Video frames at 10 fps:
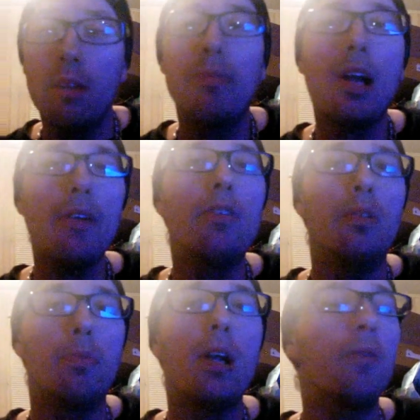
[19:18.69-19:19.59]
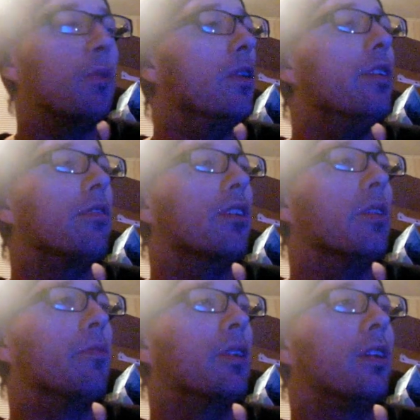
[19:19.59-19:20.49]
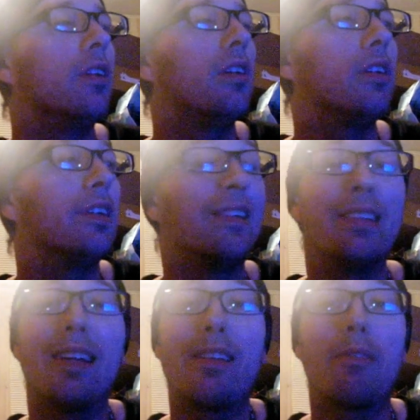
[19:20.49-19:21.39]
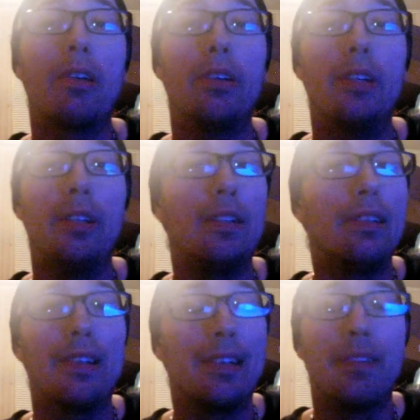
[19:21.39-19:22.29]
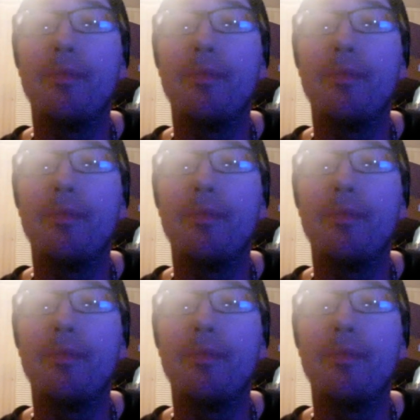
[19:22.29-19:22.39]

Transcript: probably probably was him. Uh, you know, that's really you know,